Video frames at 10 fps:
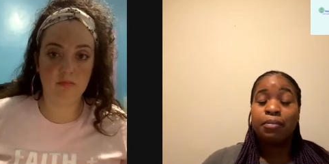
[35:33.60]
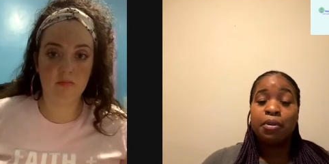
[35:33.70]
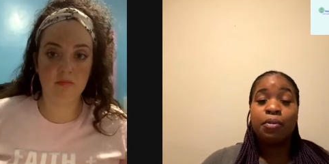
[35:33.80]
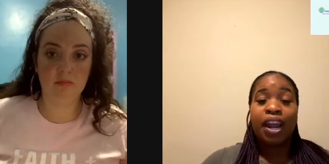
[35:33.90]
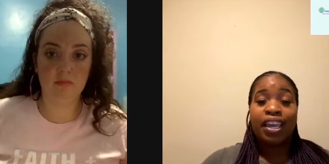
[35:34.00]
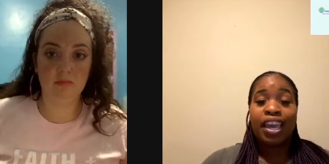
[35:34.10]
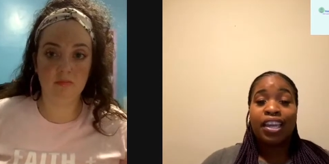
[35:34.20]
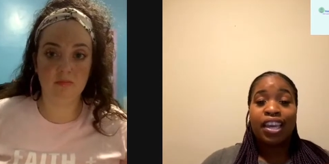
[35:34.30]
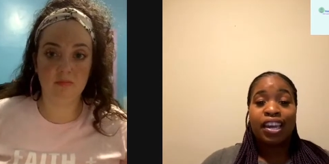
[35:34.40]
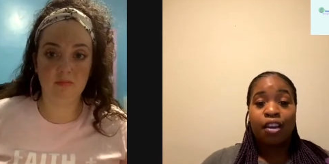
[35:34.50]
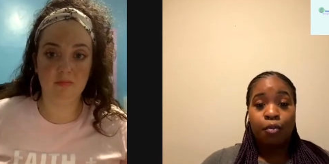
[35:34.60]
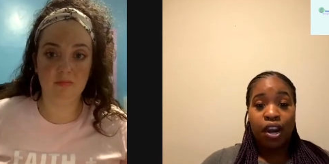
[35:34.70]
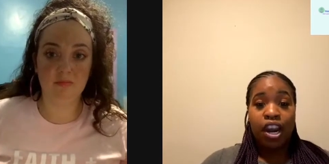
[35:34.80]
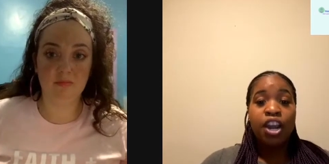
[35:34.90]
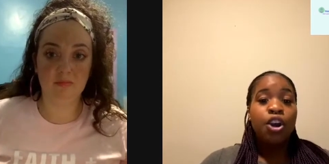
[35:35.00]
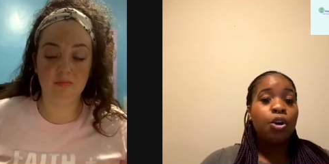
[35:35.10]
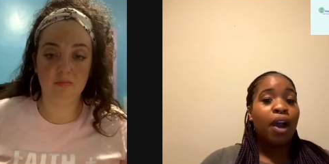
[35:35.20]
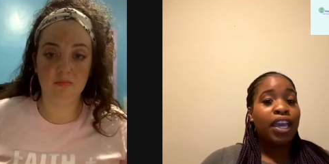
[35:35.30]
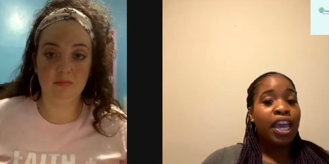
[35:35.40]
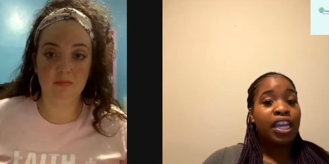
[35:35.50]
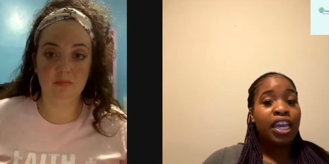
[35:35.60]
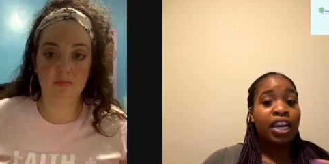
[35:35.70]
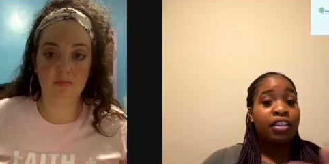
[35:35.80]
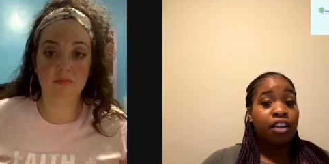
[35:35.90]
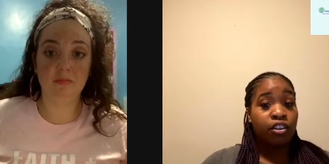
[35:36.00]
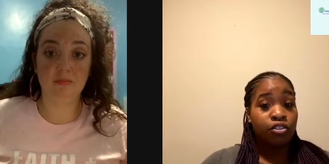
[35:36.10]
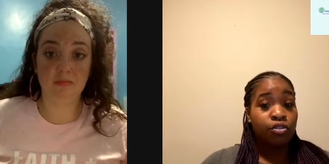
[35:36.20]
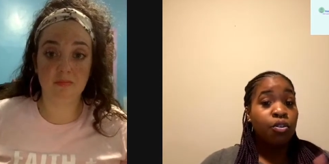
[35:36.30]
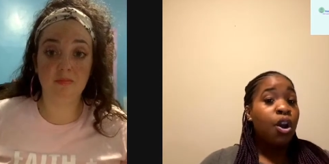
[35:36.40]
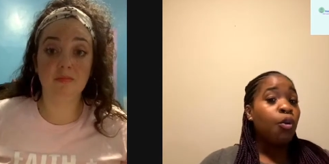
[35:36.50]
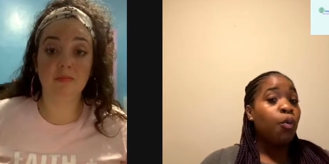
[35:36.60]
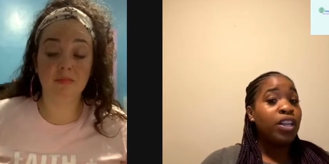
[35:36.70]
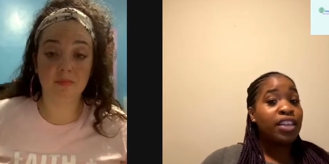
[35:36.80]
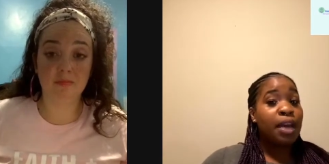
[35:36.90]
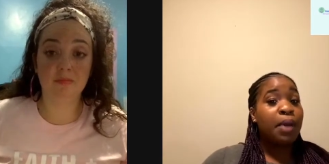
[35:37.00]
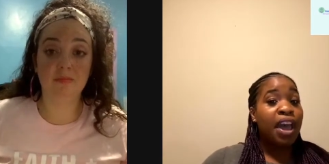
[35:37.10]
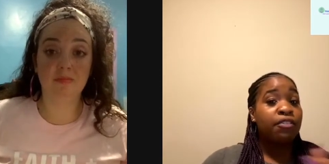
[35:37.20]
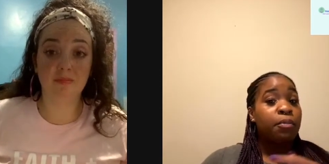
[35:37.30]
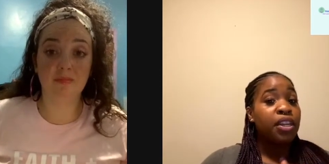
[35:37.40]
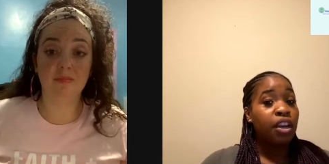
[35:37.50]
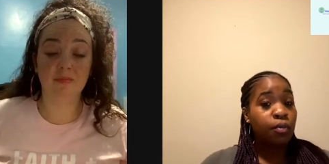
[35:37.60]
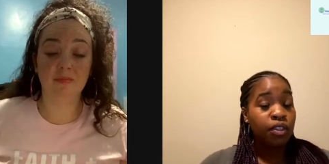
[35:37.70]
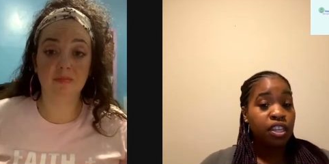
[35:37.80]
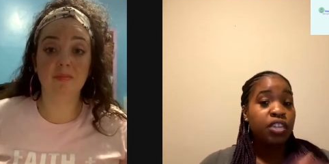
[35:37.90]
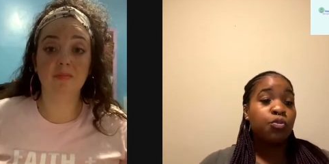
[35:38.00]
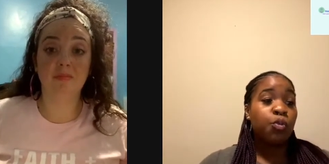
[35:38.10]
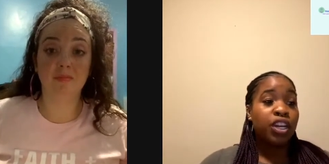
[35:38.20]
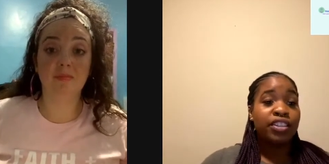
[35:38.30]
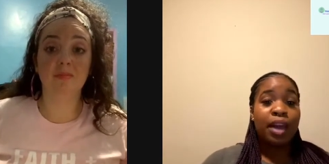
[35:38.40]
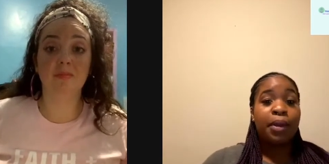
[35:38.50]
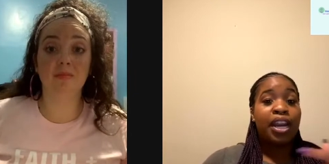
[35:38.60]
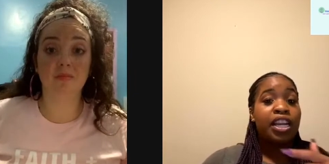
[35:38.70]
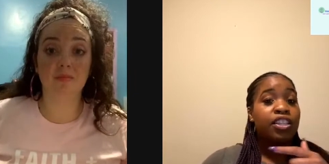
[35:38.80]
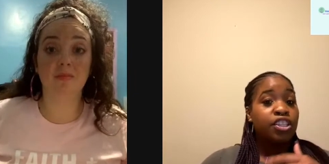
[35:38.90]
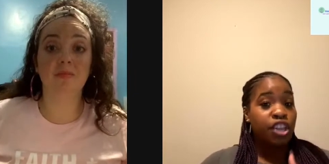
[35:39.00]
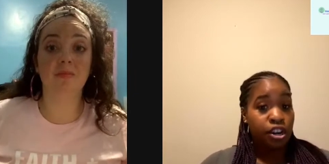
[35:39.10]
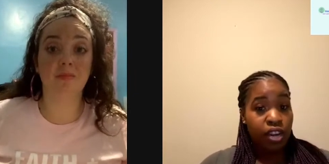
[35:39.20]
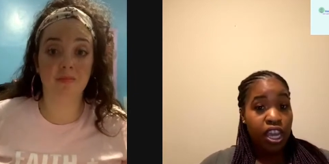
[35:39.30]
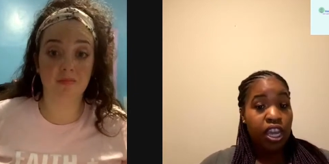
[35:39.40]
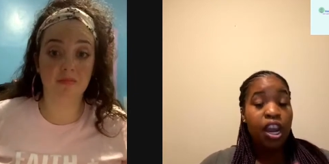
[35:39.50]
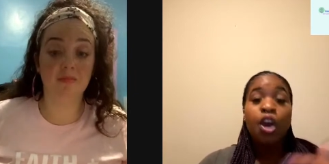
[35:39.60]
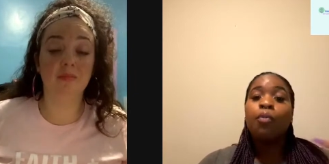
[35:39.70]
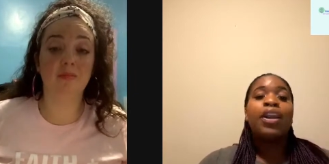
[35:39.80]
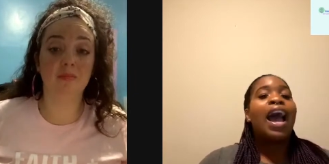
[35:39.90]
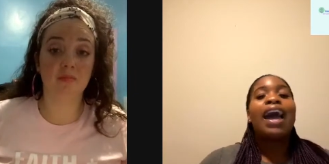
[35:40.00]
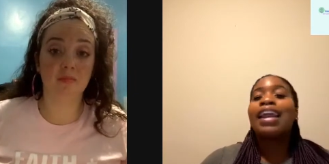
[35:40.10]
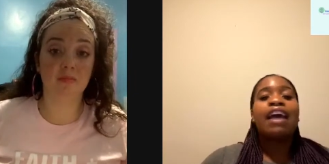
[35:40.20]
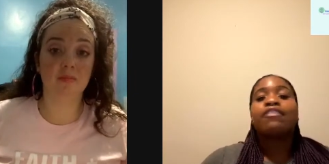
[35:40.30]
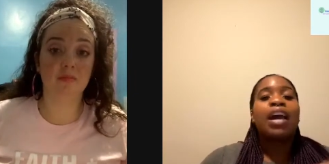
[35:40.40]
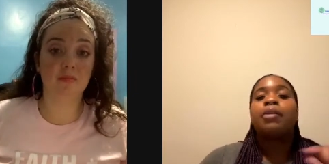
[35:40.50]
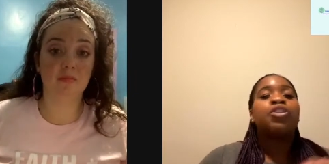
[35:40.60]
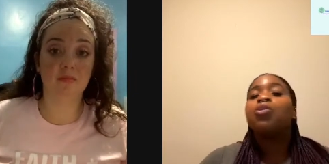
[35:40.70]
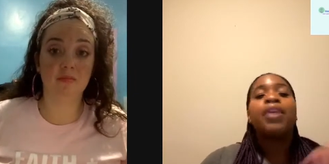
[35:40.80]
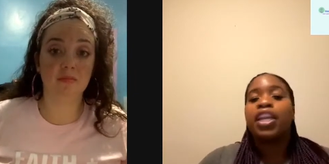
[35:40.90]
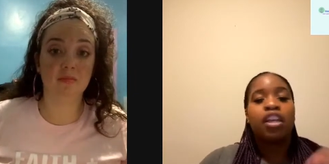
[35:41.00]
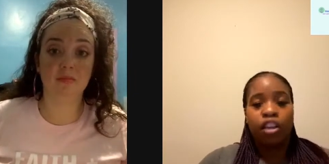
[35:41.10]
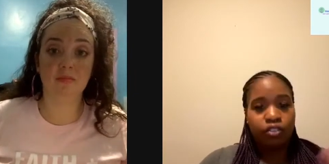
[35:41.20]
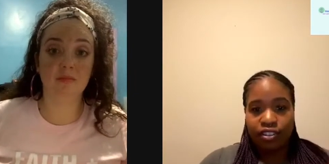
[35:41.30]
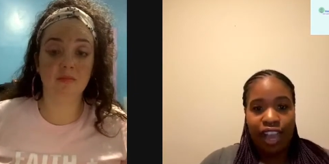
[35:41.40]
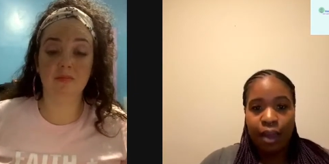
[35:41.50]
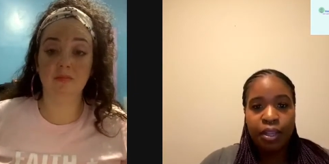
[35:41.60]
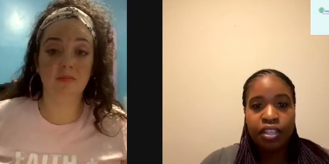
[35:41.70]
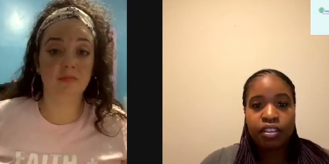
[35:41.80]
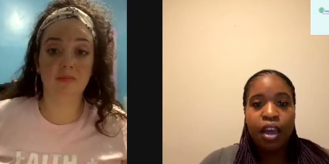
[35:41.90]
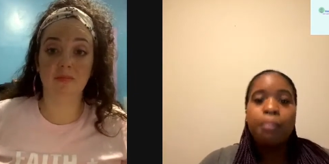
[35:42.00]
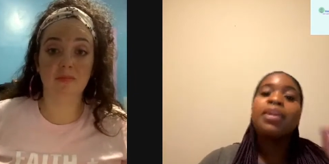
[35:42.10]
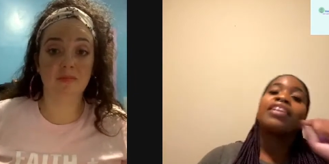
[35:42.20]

Speaker 1: but I can and cannot wear, who I can and cannot talk to, what time I have to be done with this, what assignment turn in when I didn't have time to do any of those assignments because I